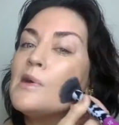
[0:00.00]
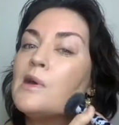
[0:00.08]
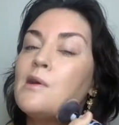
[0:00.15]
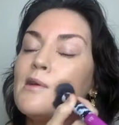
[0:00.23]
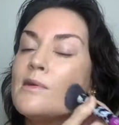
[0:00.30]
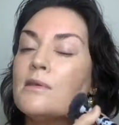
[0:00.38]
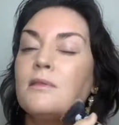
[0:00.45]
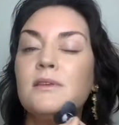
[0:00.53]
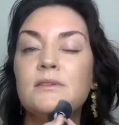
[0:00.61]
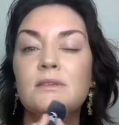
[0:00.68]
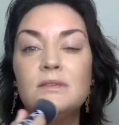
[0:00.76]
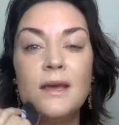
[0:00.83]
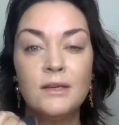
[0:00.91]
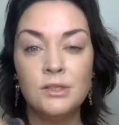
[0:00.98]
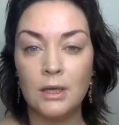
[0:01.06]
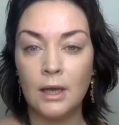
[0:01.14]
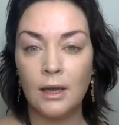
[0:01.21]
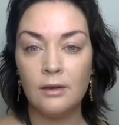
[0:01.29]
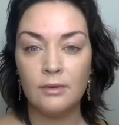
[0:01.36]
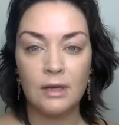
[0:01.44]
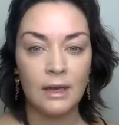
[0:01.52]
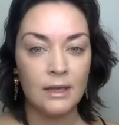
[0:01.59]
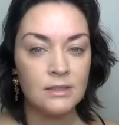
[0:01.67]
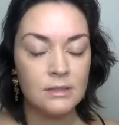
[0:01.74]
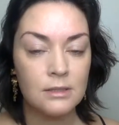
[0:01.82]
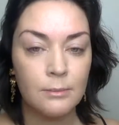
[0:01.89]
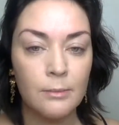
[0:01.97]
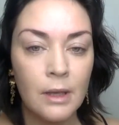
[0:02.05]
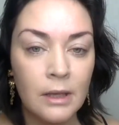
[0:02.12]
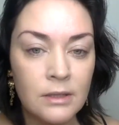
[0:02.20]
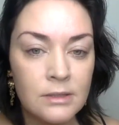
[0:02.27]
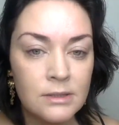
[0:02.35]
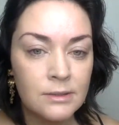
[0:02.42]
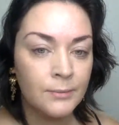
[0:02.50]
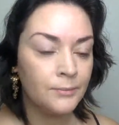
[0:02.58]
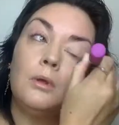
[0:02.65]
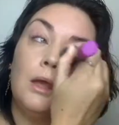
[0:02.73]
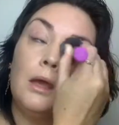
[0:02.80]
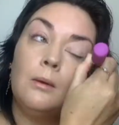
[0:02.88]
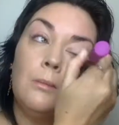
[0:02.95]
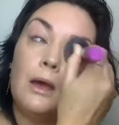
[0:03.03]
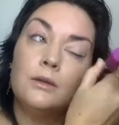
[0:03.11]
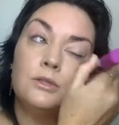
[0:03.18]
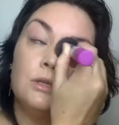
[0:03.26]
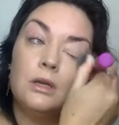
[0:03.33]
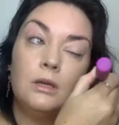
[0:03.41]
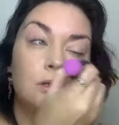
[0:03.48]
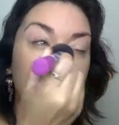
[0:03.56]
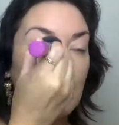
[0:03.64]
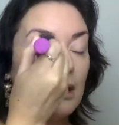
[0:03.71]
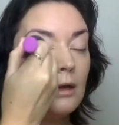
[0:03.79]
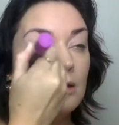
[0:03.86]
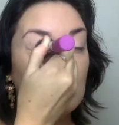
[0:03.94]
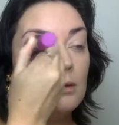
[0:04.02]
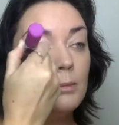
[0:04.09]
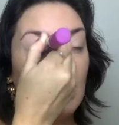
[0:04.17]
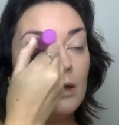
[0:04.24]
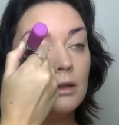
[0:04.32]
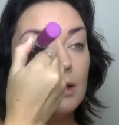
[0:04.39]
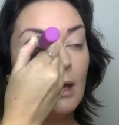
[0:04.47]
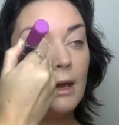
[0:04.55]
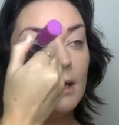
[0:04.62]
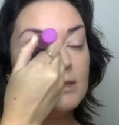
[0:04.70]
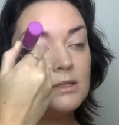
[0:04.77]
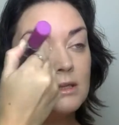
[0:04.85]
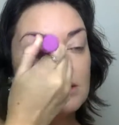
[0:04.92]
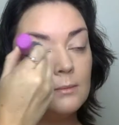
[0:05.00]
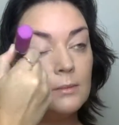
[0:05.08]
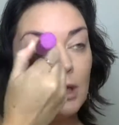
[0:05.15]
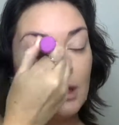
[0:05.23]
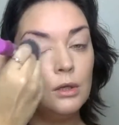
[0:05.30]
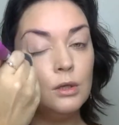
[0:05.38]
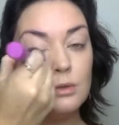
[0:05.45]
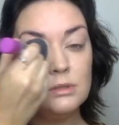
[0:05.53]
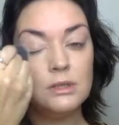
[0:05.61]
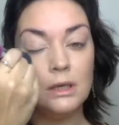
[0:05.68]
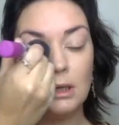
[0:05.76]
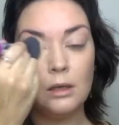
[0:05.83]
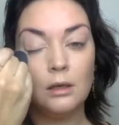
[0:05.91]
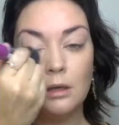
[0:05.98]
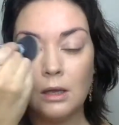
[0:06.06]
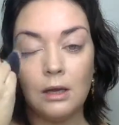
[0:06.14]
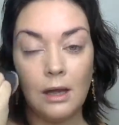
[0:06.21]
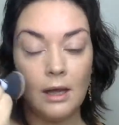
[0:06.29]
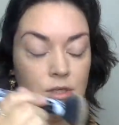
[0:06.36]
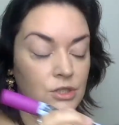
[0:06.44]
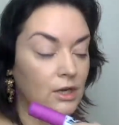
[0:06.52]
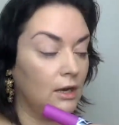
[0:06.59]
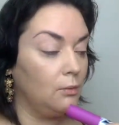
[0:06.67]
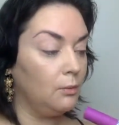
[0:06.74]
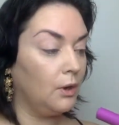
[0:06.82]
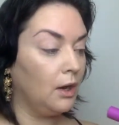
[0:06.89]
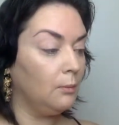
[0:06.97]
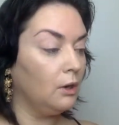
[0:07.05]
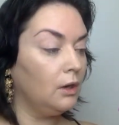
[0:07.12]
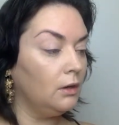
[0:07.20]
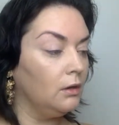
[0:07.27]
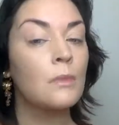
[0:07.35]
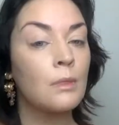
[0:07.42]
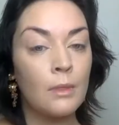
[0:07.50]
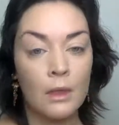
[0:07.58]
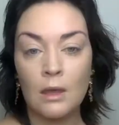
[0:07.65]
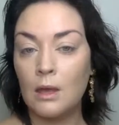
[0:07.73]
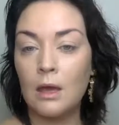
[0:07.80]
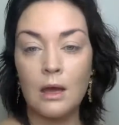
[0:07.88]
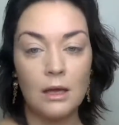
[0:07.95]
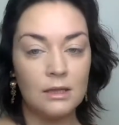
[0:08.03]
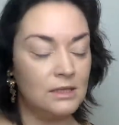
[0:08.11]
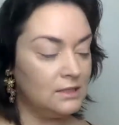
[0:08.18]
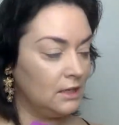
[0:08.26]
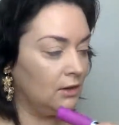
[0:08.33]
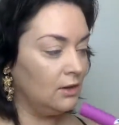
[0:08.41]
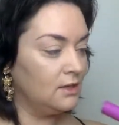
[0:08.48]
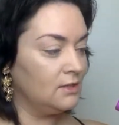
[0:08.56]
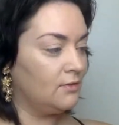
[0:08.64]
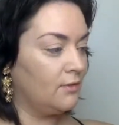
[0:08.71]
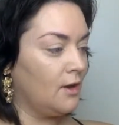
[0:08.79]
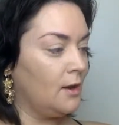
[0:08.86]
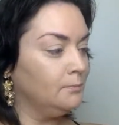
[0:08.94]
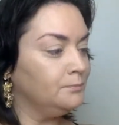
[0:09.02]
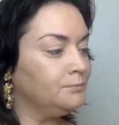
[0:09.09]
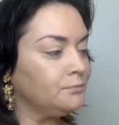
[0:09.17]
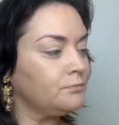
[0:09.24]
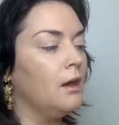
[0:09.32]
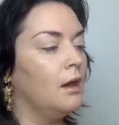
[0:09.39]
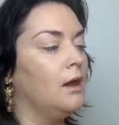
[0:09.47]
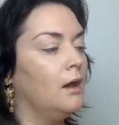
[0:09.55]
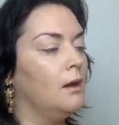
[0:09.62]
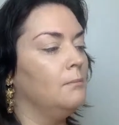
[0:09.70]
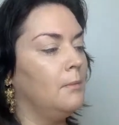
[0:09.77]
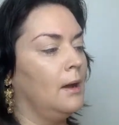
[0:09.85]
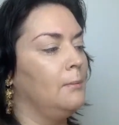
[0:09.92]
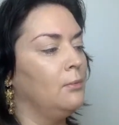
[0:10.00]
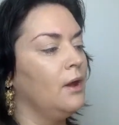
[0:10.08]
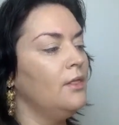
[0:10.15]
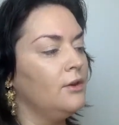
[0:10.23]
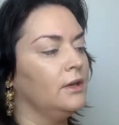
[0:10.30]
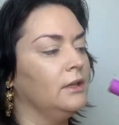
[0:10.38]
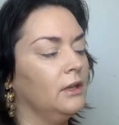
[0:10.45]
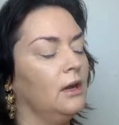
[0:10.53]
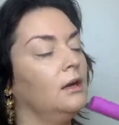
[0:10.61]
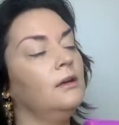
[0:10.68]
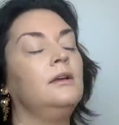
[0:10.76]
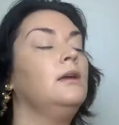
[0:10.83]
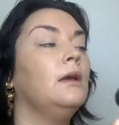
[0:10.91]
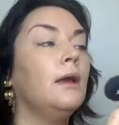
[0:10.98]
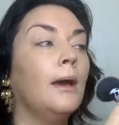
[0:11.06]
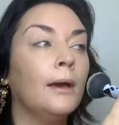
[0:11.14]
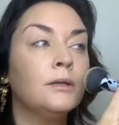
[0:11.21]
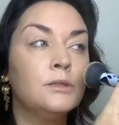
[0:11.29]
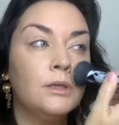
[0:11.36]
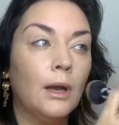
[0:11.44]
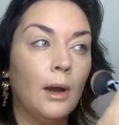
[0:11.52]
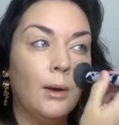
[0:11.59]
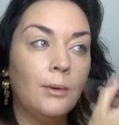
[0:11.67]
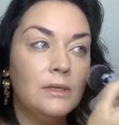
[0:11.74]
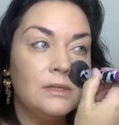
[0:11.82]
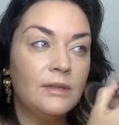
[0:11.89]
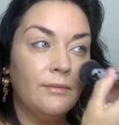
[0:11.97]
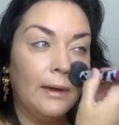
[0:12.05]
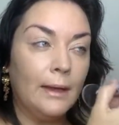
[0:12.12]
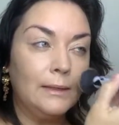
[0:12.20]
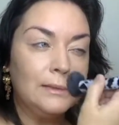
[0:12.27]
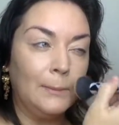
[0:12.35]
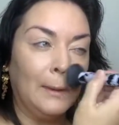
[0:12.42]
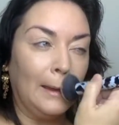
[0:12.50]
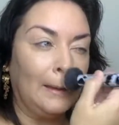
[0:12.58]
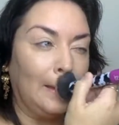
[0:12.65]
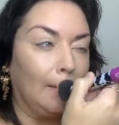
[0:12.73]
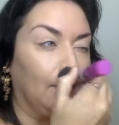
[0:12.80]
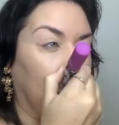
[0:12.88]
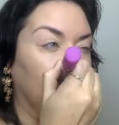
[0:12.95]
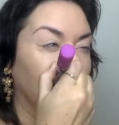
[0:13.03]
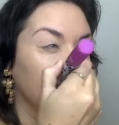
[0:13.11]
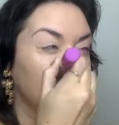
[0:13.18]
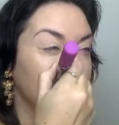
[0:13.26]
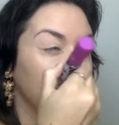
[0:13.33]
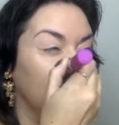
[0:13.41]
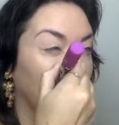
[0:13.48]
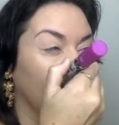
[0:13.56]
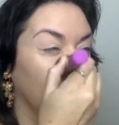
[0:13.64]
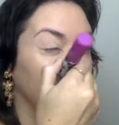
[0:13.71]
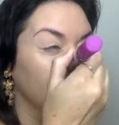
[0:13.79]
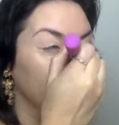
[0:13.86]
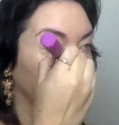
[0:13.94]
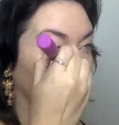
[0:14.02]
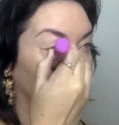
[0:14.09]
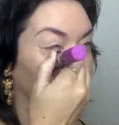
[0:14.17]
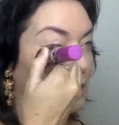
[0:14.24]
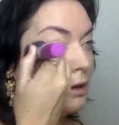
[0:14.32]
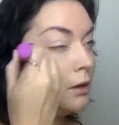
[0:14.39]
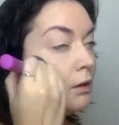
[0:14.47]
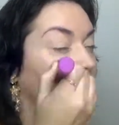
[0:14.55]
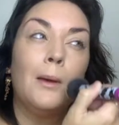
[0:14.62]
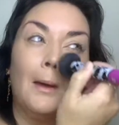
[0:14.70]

But this is actually kind of a nice mix. I am actually going to take a little bit on the eyes because I'm not using an eyeshadow primer. I got these earrings from my brother-in-law. He actually always finds me the prettiest earrings for